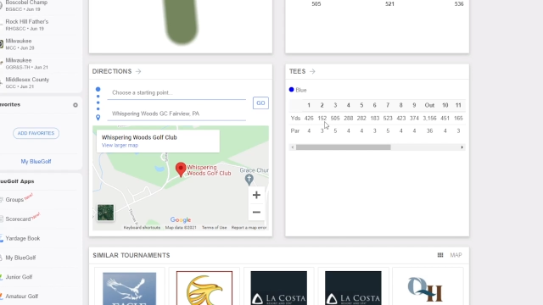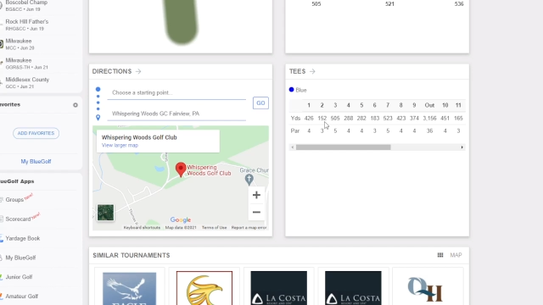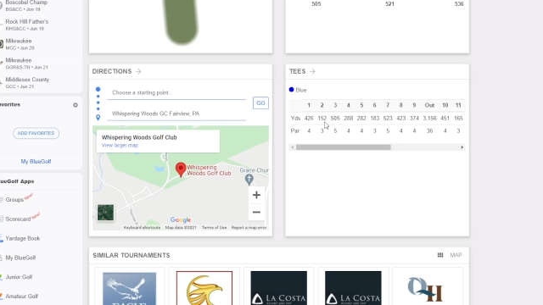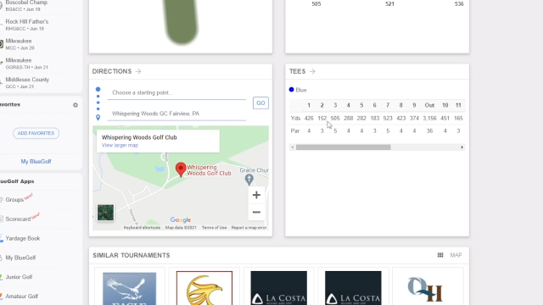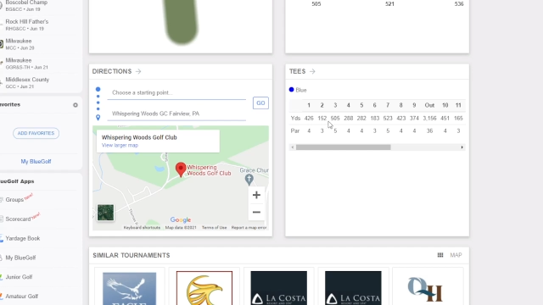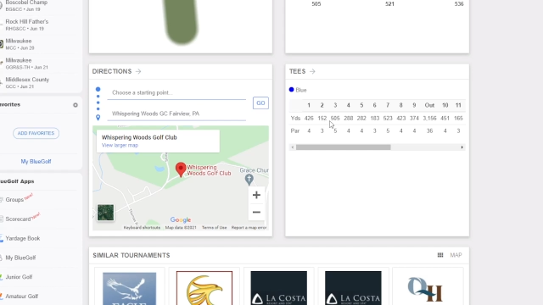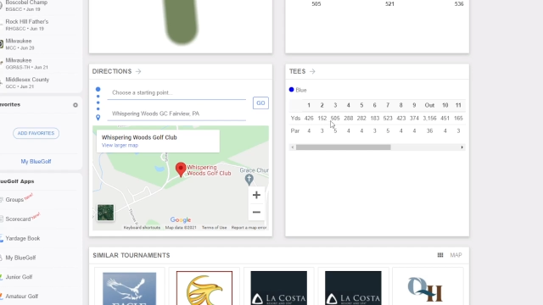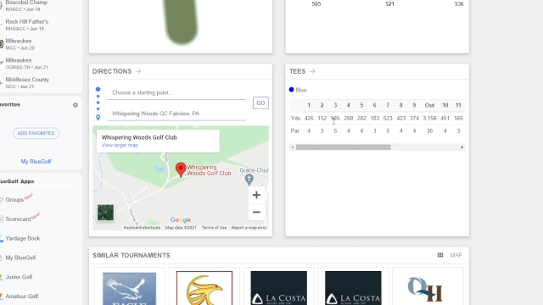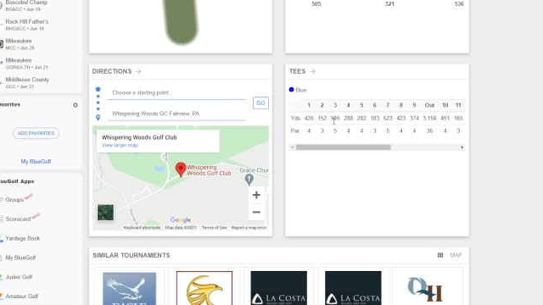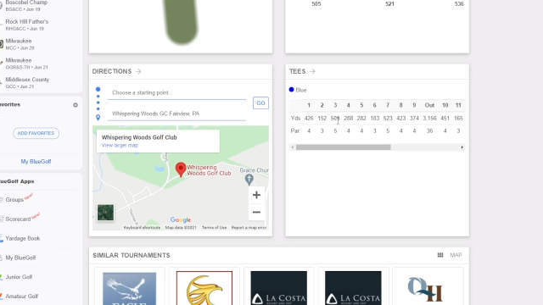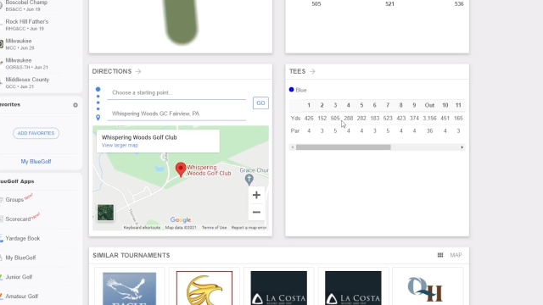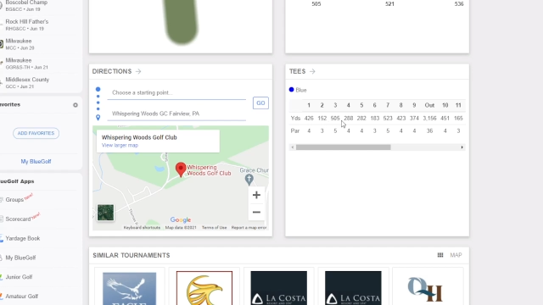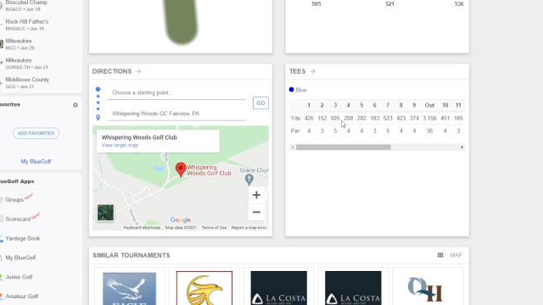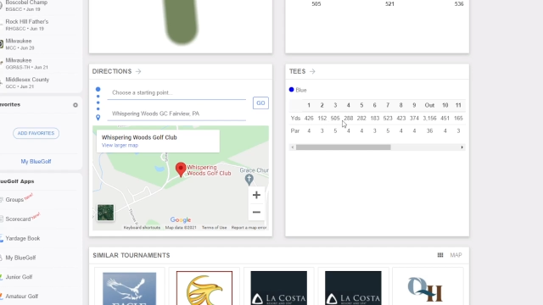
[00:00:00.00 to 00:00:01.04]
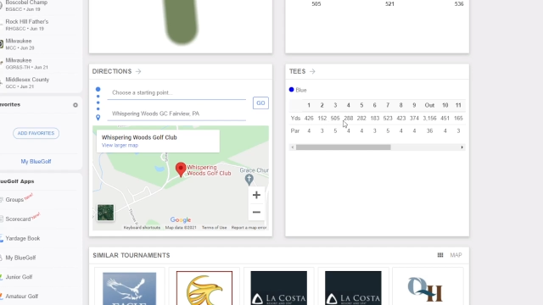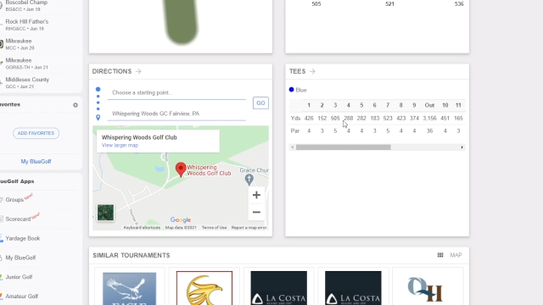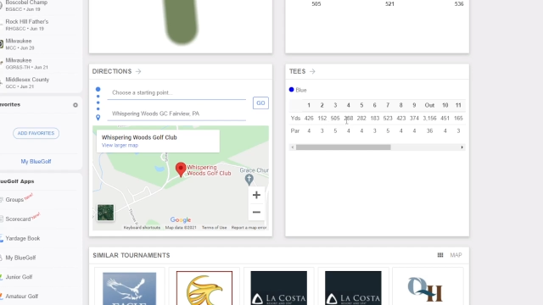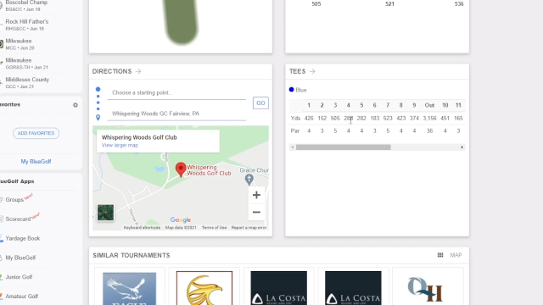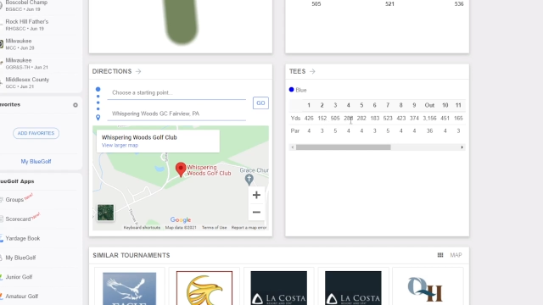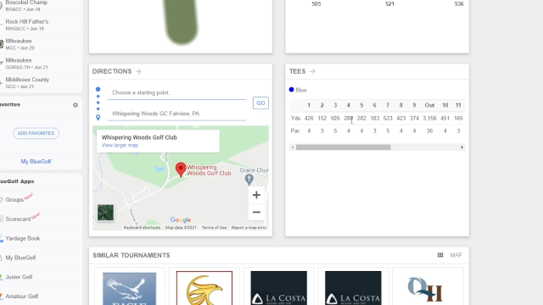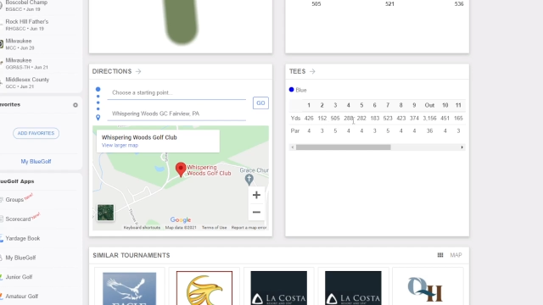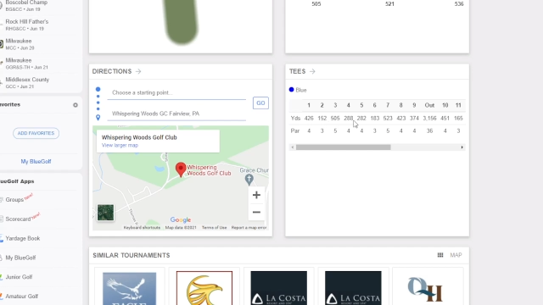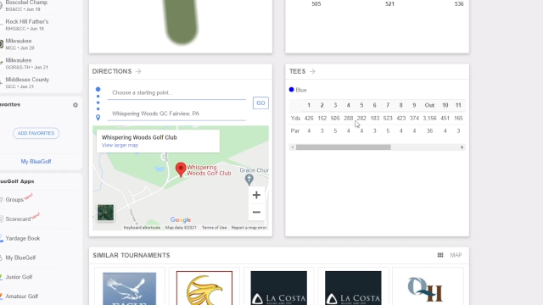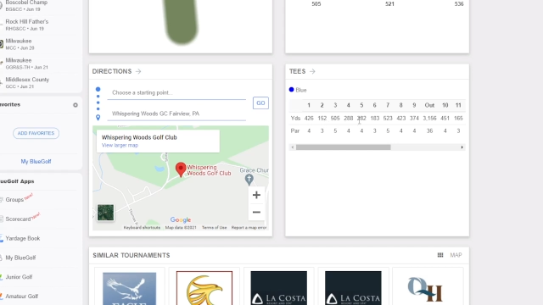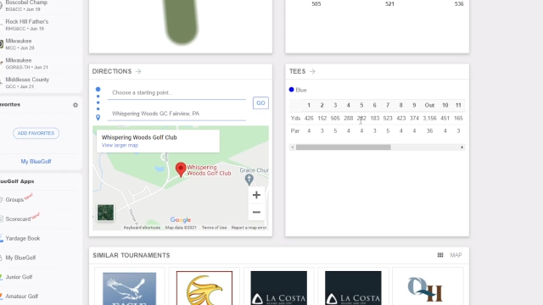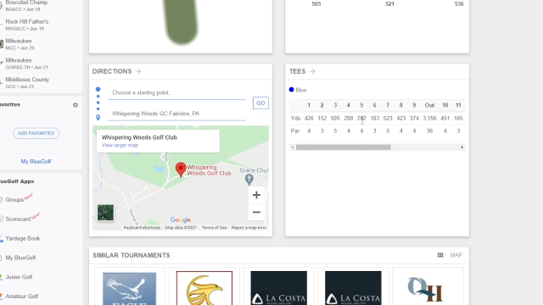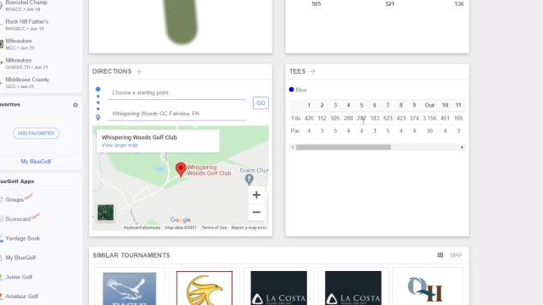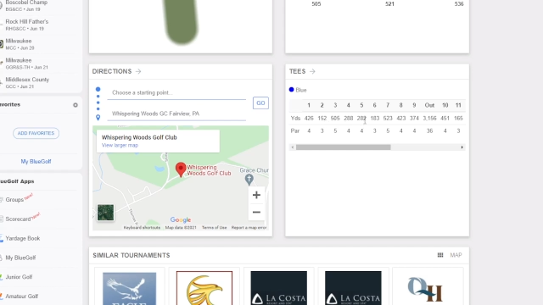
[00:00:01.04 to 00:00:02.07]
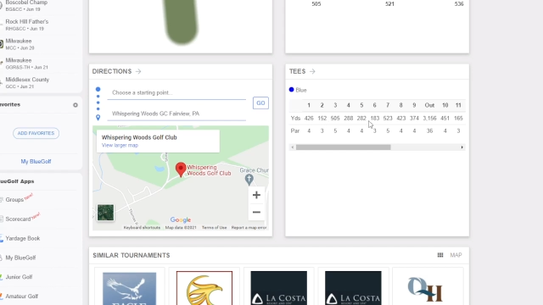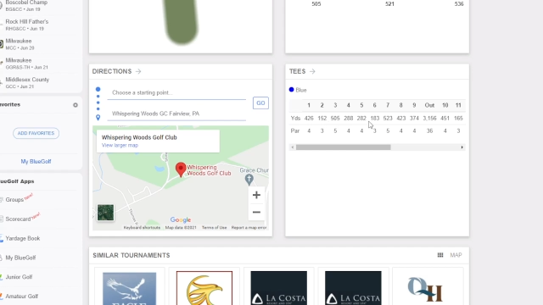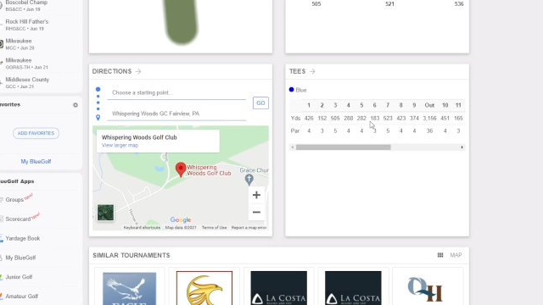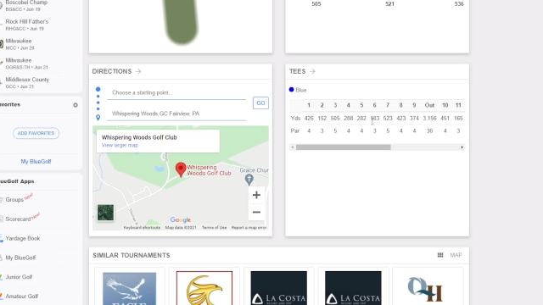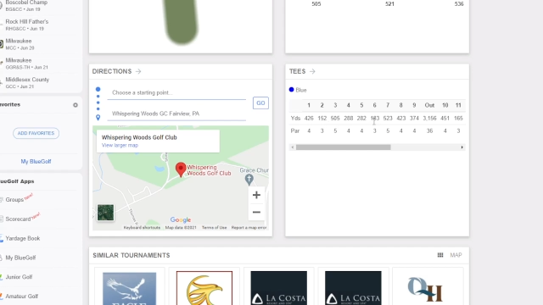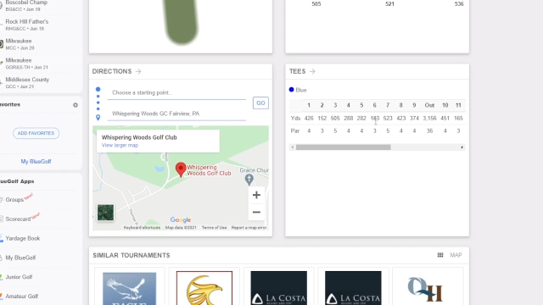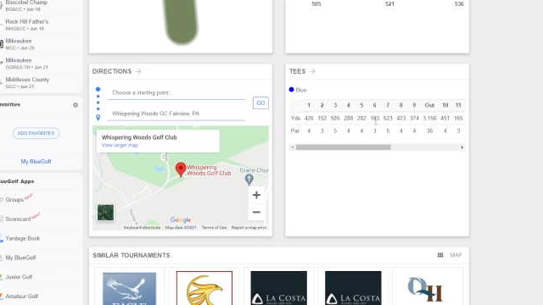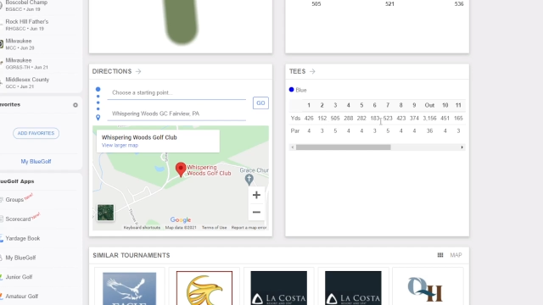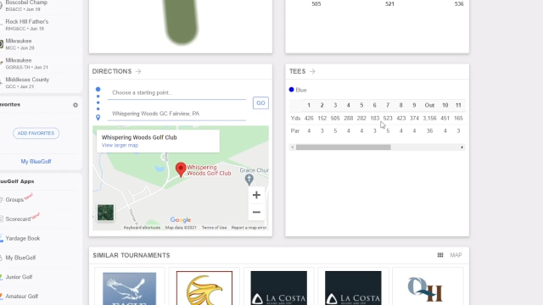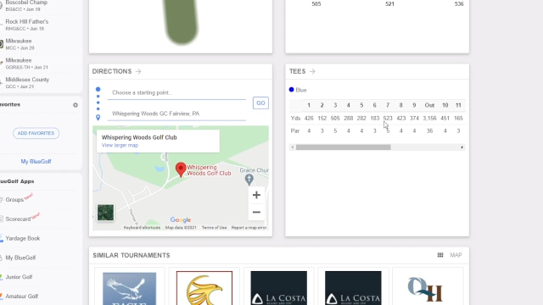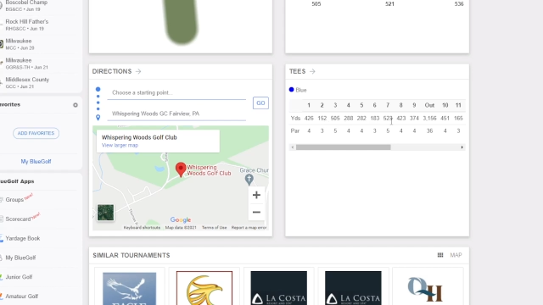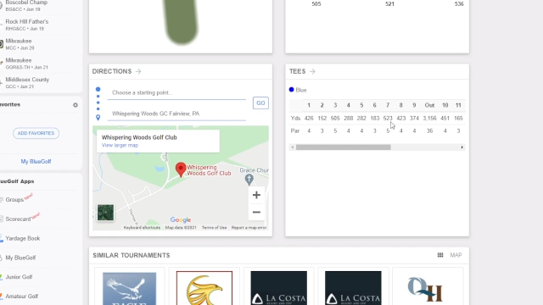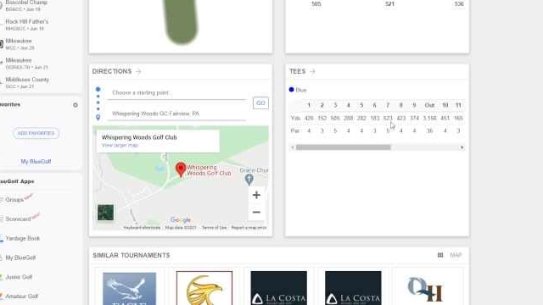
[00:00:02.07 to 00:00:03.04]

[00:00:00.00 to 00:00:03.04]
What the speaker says: (no speaker visible)